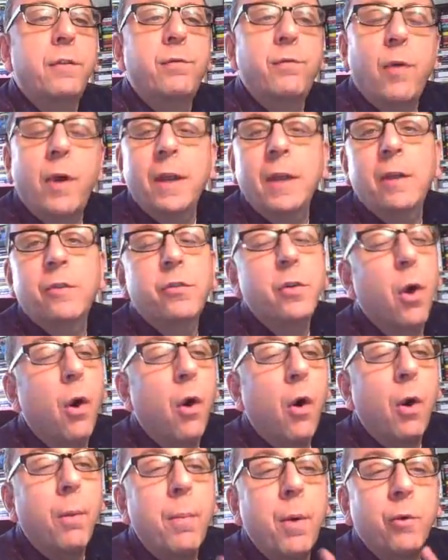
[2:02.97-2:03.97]
the funniest
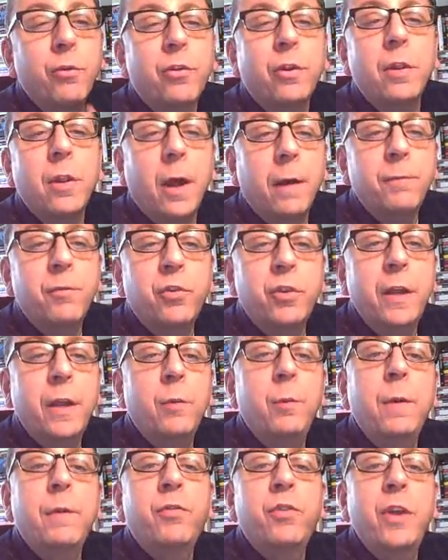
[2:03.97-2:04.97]
almost love
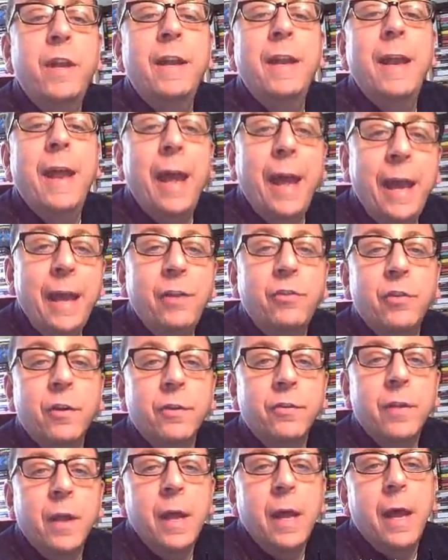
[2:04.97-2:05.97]
scene we've seen in
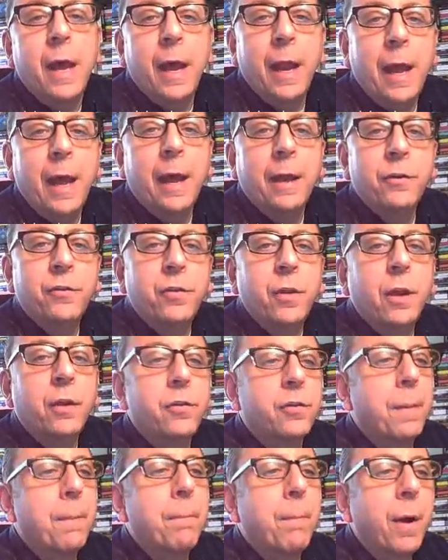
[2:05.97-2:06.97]
ages and adds
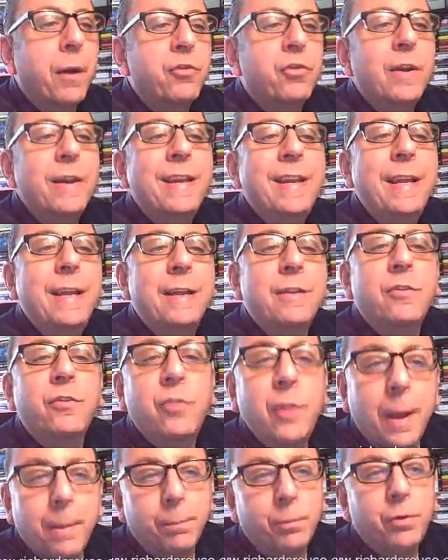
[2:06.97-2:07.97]
some much-needed
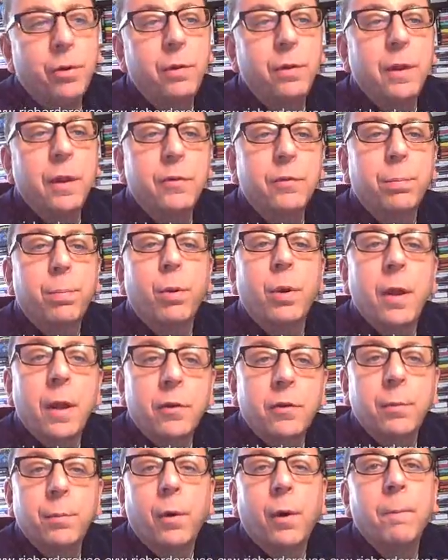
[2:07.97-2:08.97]
zip to this
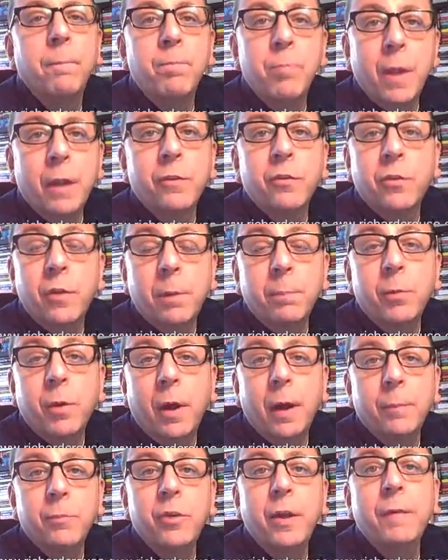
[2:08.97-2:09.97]
predictable and
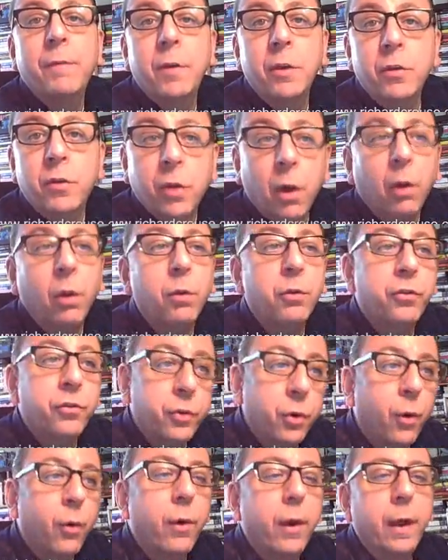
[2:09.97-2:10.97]
sometimes even dull
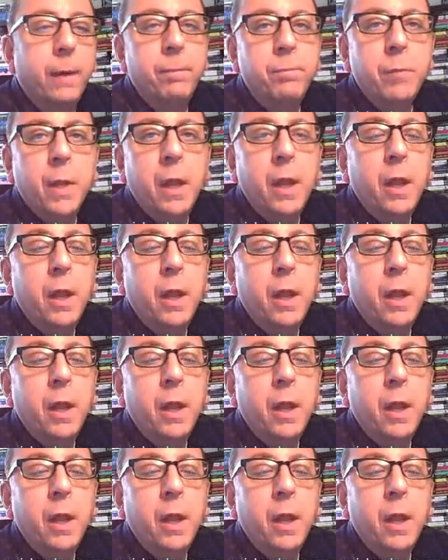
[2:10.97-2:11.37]
story.